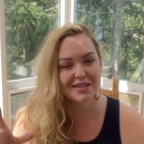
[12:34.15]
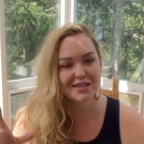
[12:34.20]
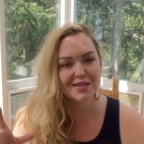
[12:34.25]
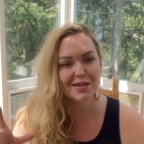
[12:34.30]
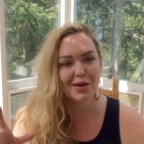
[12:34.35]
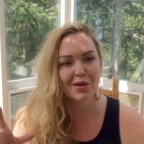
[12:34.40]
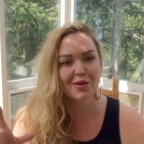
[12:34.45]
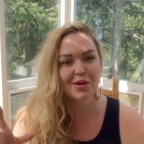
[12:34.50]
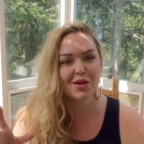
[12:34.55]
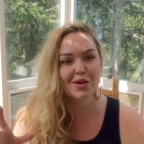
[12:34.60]

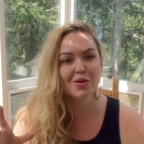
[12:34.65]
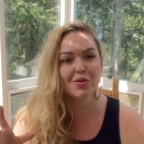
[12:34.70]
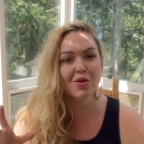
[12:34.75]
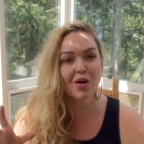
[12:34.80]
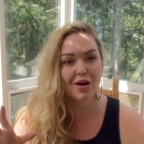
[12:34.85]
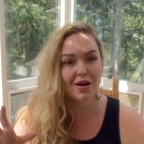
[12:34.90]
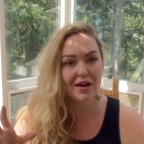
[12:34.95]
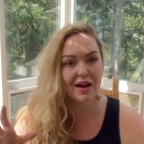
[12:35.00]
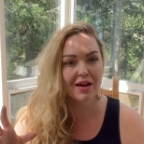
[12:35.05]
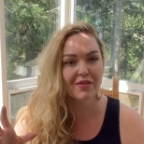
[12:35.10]
So you
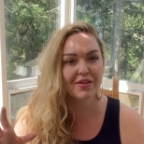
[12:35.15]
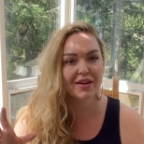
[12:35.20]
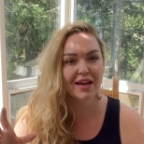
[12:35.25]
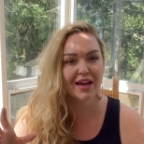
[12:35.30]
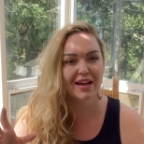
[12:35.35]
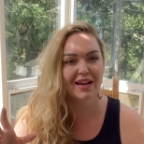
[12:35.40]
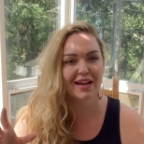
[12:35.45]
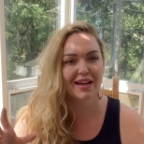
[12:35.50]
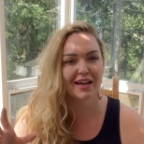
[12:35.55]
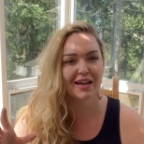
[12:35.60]
are
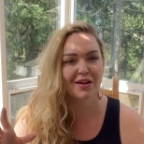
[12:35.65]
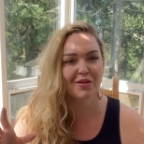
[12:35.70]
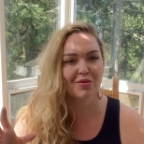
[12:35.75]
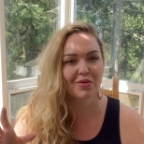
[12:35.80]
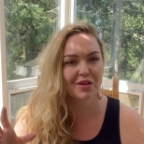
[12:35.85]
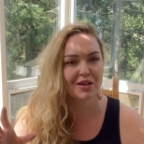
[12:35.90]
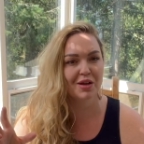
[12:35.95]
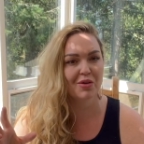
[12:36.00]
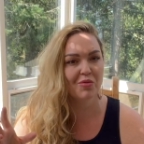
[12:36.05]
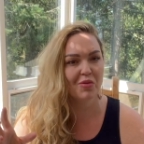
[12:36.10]
navigating it
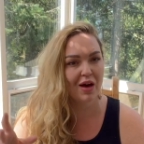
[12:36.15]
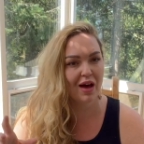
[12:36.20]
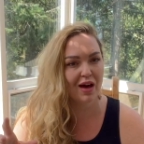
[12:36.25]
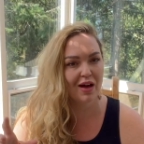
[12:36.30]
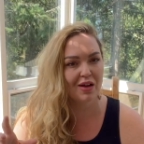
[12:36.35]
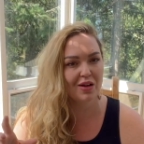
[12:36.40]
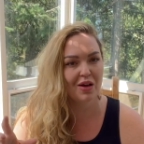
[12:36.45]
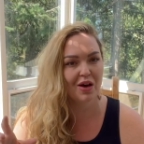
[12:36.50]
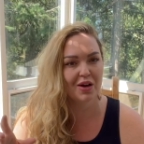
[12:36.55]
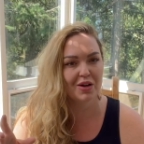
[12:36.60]
really
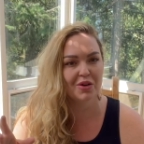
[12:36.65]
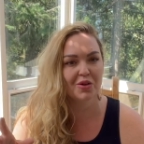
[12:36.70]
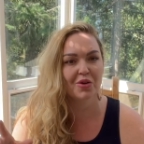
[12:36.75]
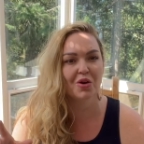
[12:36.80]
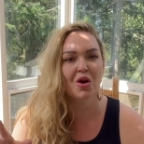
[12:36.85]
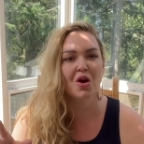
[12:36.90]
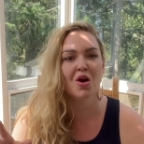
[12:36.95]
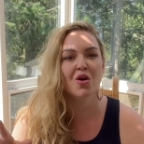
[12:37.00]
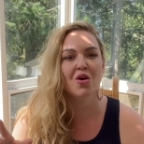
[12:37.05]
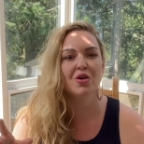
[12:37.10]
well on
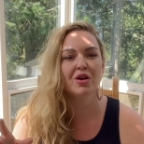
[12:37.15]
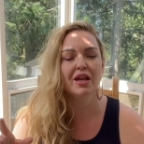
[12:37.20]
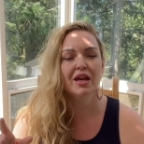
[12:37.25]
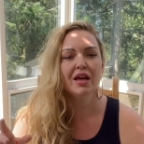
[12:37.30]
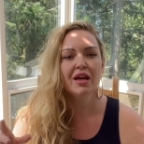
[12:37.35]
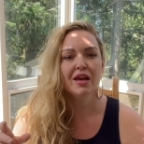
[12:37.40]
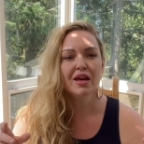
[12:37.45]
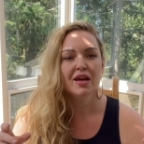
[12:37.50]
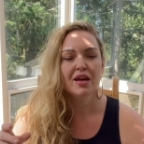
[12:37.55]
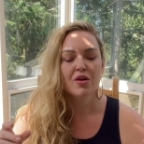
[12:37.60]
your own
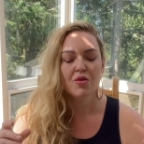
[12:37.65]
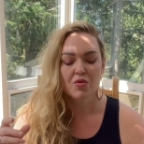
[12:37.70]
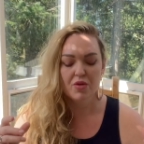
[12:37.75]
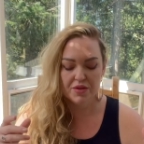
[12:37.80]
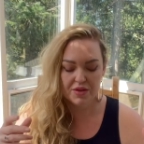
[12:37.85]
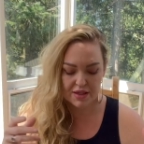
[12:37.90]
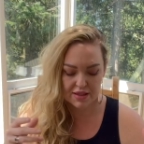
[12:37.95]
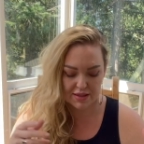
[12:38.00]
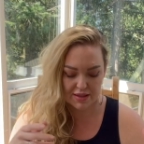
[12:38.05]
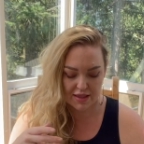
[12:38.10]

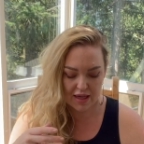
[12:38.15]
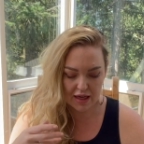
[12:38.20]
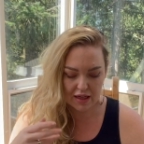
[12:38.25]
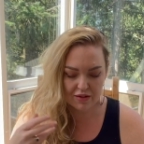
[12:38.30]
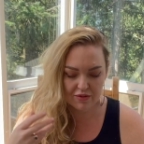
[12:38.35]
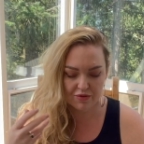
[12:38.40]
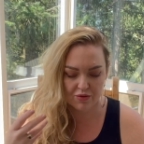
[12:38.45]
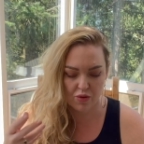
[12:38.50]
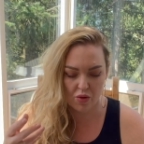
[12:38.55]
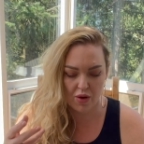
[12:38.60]
with this
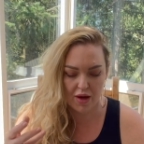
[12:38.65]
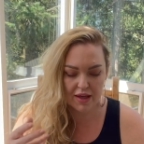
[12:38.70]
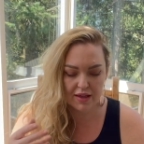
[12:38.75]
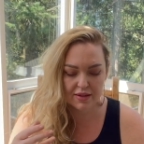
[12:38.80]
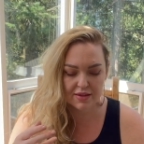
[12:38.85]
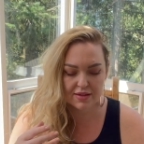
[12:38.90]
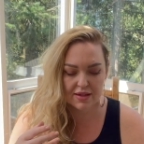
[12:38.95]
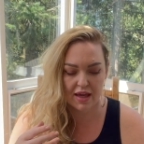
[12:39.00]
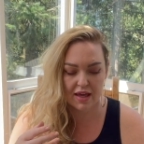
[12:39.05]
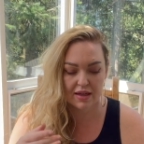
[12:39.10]
second
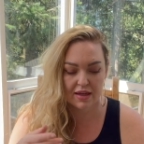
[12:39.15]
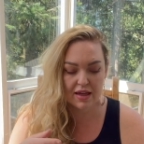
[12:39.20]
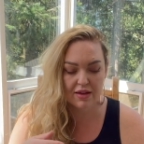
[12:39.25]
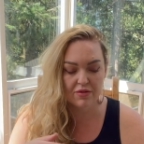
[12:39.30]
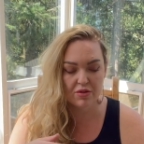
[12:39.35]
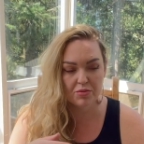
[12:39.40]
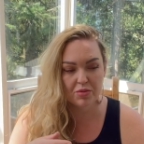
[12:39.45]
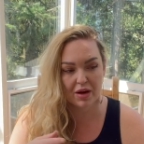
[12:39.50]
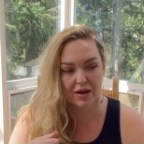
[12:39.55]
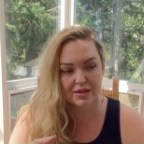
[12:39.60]
voice, and
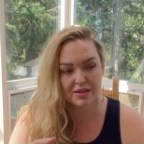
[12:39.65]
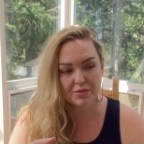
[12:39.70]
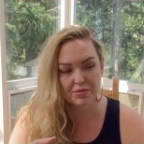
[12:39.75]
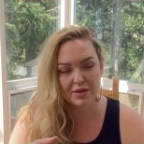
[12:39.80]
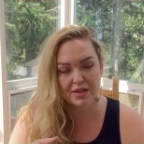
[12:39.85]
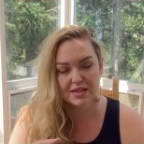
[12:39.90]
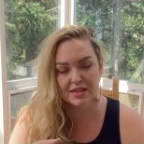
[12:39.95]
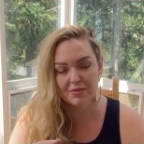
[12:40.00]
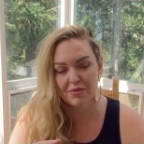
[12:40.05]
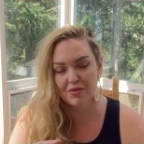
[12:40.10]
even
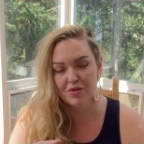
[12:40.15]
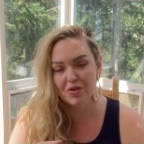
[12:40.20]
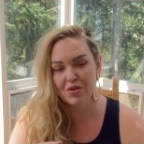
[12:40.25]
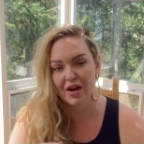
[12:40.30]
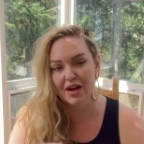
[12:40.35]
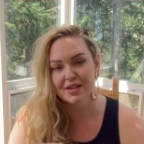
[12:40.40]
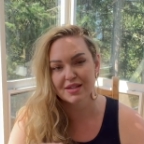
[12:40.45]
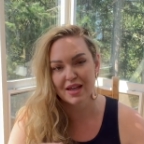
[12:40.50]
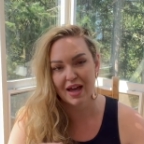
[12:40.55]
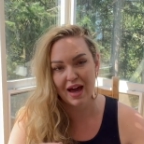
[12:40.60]
possibly some of you
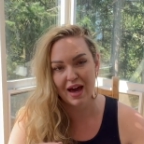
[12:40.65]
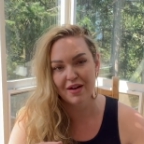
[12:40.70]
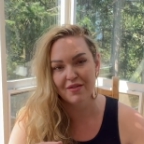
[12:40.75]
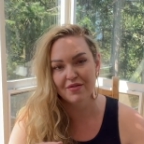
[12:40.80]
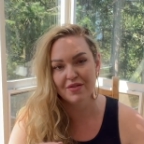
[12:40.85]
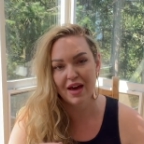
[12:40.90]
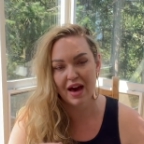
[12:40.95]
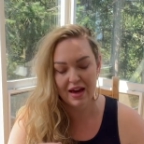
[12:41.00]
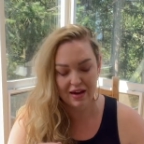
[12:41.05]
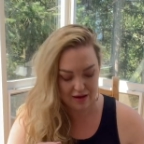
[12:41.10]
guys
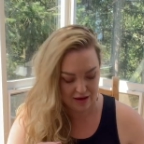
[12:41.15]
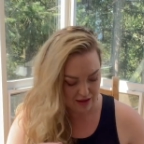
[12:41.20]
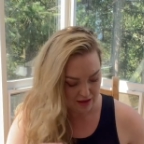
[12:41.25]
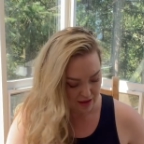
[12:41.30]
have that